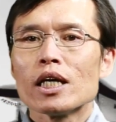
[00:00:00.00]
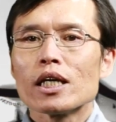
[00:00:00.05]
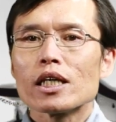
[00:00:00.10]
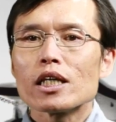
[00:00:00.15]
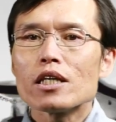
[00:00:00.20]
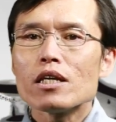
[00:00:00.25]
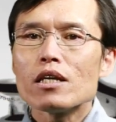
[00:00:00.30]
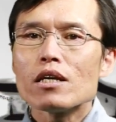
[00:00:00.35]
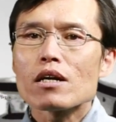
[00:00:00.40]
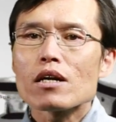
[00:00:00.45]

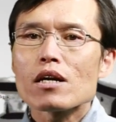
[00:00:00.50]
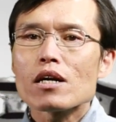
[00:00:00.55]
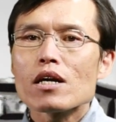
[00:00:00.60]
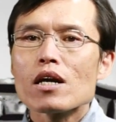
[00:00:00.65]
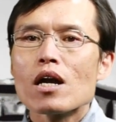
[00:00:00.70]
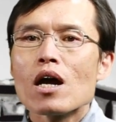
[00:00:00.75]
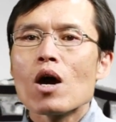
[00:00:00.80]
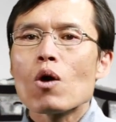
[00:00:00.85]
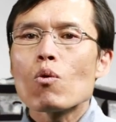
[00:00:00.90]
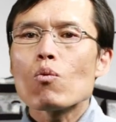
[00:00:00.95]
Here
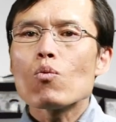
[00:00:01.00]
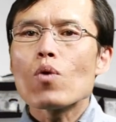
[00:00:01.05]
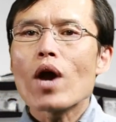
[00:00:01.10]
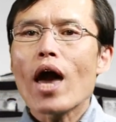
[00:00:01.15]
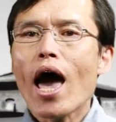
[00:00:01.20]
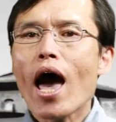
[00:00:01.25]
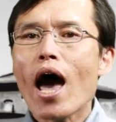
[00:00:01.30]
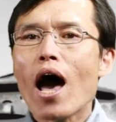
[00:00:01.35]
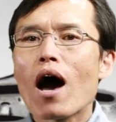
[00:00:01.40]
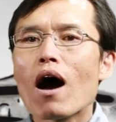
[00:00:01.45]
we
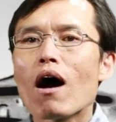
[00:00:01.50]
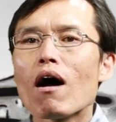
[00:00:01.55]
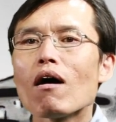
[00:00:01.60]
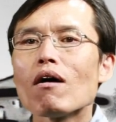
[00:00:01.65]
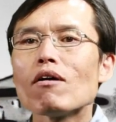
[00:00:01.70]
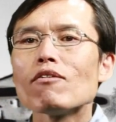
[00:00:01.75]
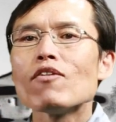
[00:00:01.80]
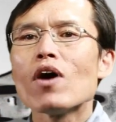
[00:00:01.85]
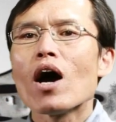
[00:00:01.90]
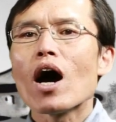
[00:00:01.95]

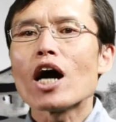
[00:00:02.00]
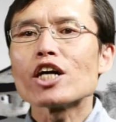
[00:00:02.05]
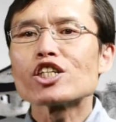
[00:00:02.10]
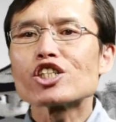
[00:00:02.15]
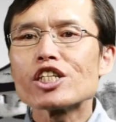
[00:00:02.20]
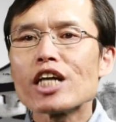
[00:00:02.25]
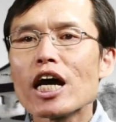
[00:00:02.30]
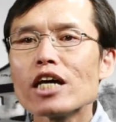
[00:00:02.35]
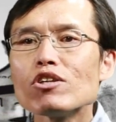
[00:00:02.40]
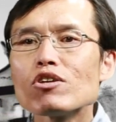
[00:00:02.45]
have a
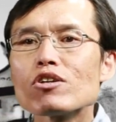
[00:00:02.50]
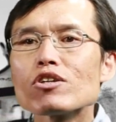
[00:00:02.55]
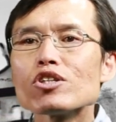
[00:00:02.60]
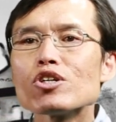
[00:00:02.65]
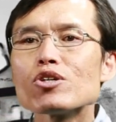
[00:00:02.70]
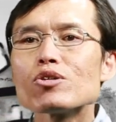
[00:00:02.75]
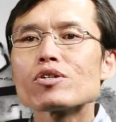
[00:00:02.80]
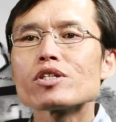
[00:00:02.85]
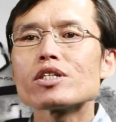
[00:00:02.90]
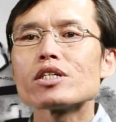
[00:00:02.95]
general
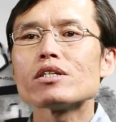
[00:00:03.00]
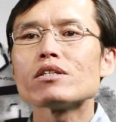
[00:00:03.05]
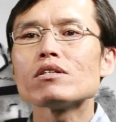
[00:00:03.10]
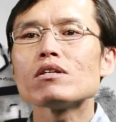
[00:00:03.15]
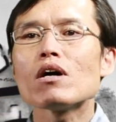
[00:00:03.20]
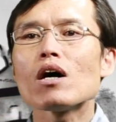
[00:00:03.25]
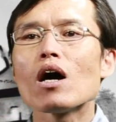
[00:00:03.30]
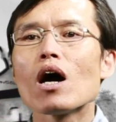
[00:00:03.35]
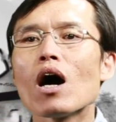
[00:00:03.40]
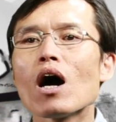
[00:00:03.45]
notion
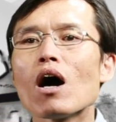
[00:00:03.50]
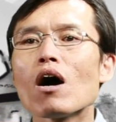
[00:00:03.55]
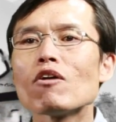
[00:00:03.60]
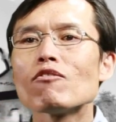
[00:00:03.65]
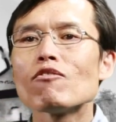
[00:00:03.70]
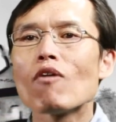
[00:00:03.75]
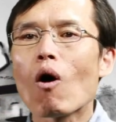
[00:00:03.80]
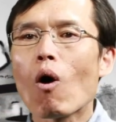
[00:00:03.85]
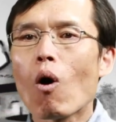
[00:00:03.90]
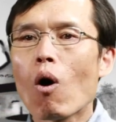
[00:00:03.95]

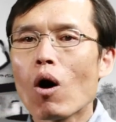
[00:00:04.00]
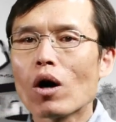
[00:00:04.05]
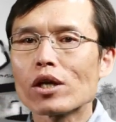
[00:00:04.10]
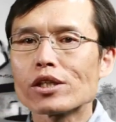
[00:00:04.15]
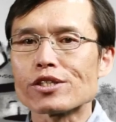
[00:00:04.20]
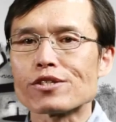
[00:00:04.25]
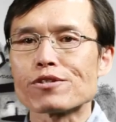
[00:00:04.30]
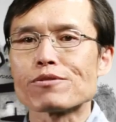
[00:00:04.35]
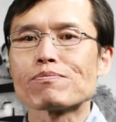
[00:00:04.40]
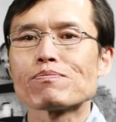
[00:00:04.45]
of
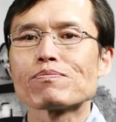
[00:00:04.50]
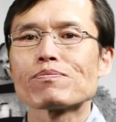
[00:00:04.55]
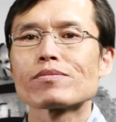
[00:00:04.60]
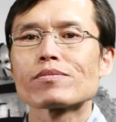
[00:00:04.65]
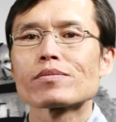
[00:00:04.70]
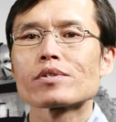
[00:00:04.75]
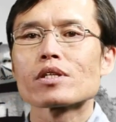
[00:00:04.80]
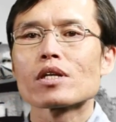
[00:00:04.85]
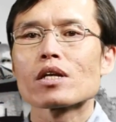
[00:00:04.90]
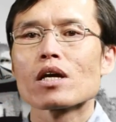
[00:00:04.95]
order.
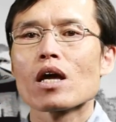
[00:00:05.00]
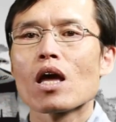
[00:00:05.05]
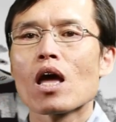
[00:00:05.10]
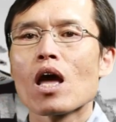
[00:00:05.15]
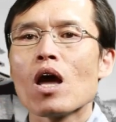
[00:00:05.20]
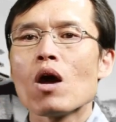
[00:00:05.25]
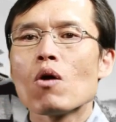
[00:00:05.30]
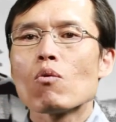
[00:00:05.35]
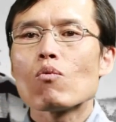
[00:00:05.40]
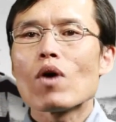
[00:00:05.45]

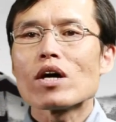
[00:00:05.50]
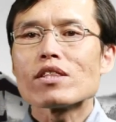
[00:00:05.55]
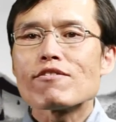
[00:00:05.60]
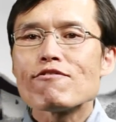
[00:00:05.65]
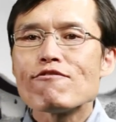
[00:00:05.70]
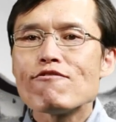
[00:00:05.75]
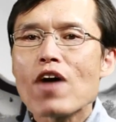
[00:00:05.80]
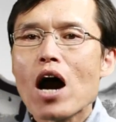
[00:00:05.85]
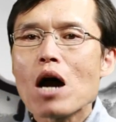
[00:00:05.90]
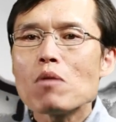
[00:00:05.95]
When the
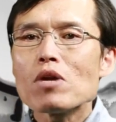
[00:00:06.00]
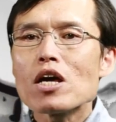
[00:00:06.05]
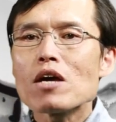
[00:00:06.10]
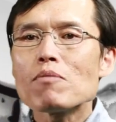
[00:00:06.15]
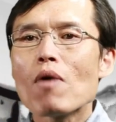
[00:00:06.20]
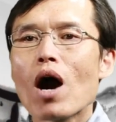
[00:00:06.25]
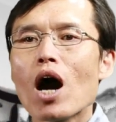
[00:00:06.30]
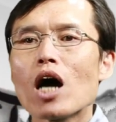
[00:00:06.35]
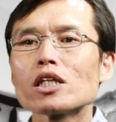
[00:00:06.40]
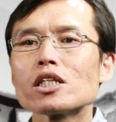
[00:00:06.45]
family
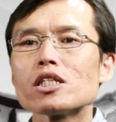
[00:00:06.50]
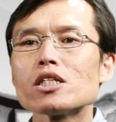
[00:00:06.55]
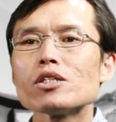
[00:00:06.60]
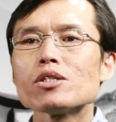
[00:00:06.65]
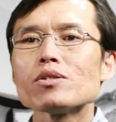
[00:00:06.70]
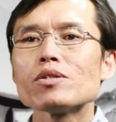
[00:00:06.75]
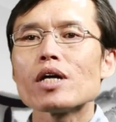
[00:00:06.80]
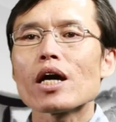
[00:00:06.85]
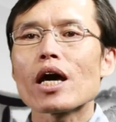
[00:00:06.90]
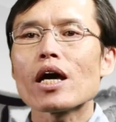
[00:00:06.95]

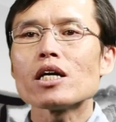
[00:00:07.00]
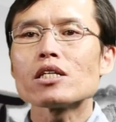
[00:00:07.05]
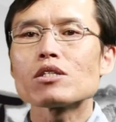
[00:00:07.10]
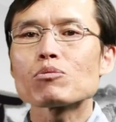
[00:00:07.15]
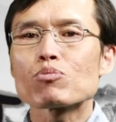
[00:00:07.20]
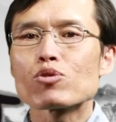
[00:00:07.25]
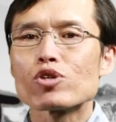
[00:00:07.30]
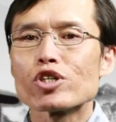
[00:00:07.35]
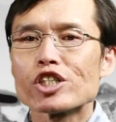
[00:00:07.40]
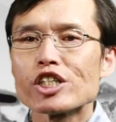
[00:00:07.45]
model is
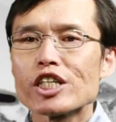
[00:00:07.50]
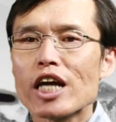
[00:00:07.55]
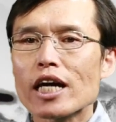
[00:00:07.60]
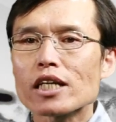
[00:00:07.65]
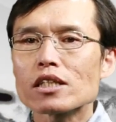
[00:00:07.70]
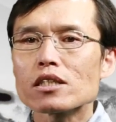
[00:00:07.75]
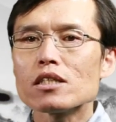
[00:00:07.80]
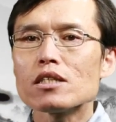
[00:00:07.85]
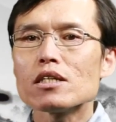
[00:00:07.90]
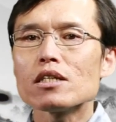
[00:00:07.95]

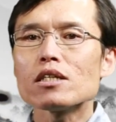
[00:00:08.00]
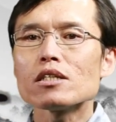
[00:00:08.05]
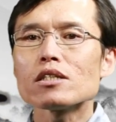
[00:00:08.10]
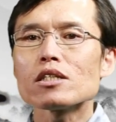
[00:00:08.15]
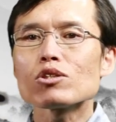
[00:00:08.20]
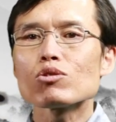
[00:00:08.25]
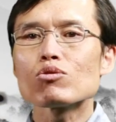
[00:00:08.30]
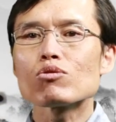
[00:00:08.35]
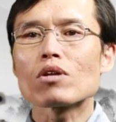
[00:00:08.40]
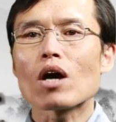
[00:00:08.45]
projected
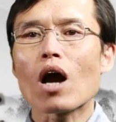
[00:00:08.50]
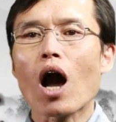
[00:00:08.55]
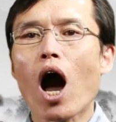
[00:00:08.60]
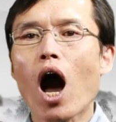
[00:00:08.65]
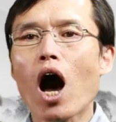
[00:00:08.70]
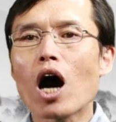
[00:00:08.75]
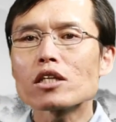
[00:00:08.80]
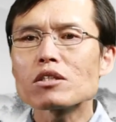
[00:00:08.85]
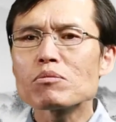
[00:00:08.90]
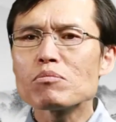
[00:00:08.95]
to the
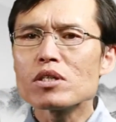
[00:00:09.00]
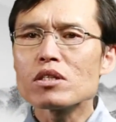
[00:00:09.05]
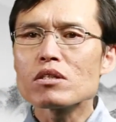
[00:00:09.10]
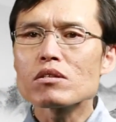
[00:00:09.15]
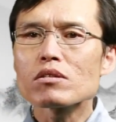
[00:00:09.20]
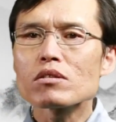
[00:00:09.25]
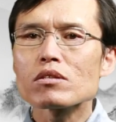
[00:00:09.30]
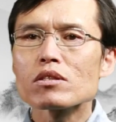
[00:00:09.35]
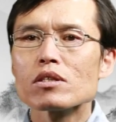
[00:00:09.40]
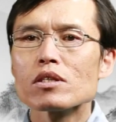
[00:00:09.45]

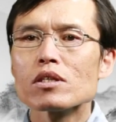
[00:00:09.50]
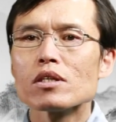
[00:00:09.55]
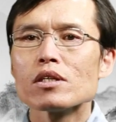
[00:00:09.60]
cosmos,